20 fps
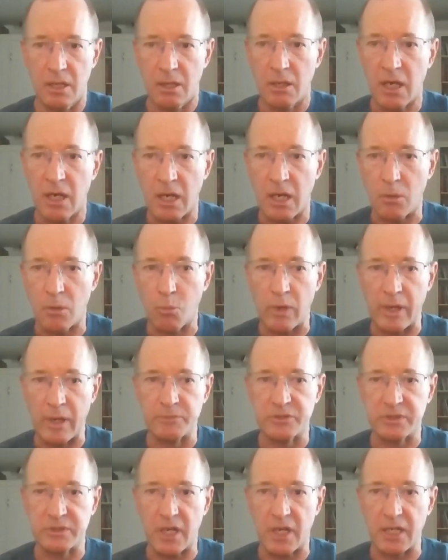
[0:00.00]

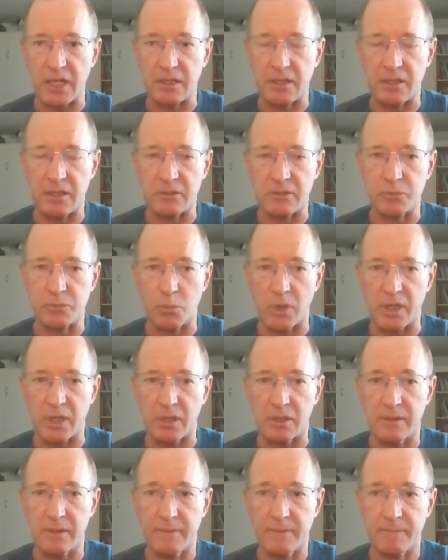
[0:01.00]
website as
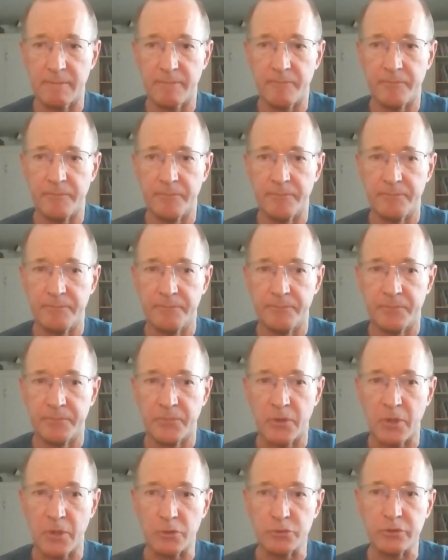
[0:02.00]
well.
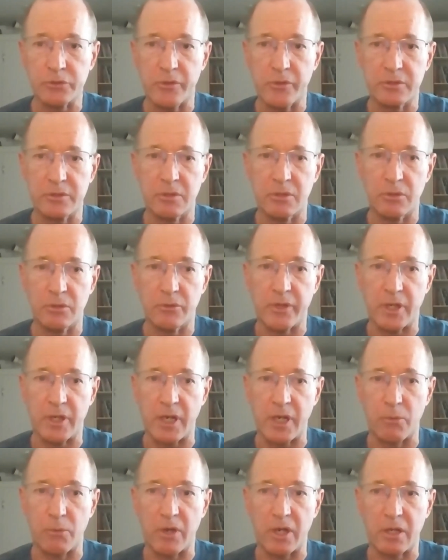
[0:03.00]
Those are the two that I
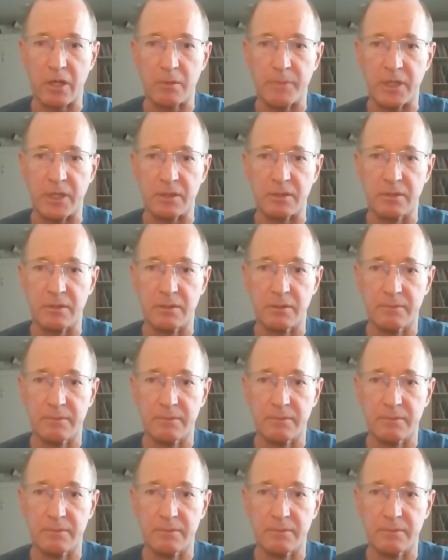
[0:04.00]
recommend.